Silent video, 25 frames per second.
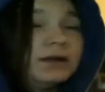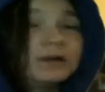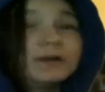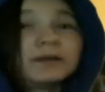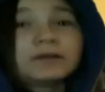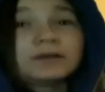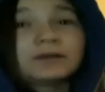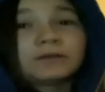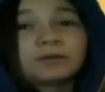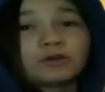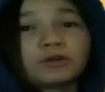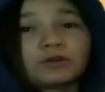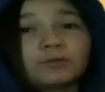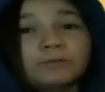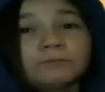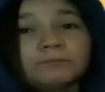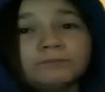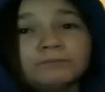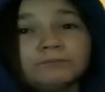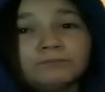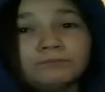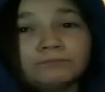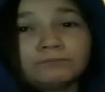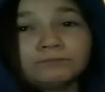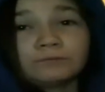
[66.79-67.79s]
I got
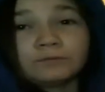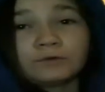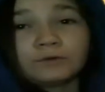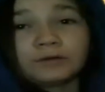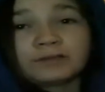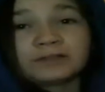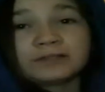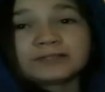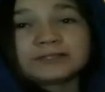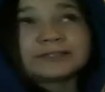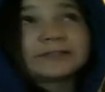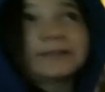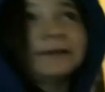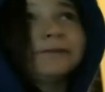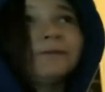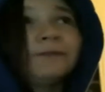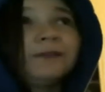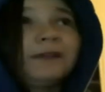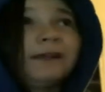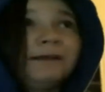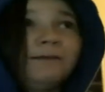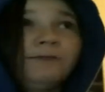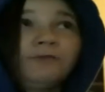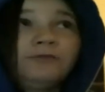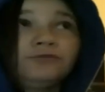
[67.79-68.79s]
like
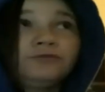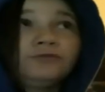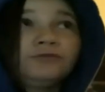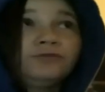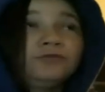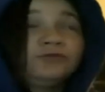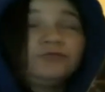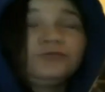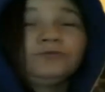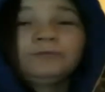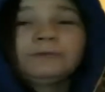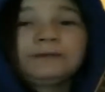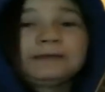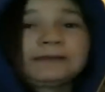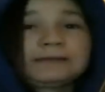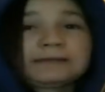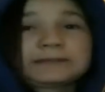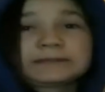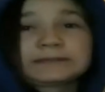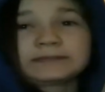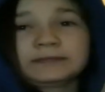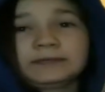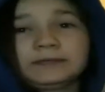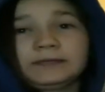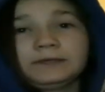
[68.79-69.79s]
seven hours or something
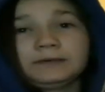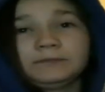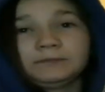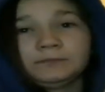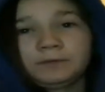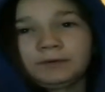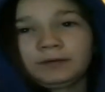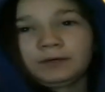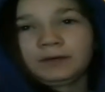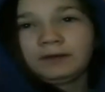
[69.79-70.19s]
sleep.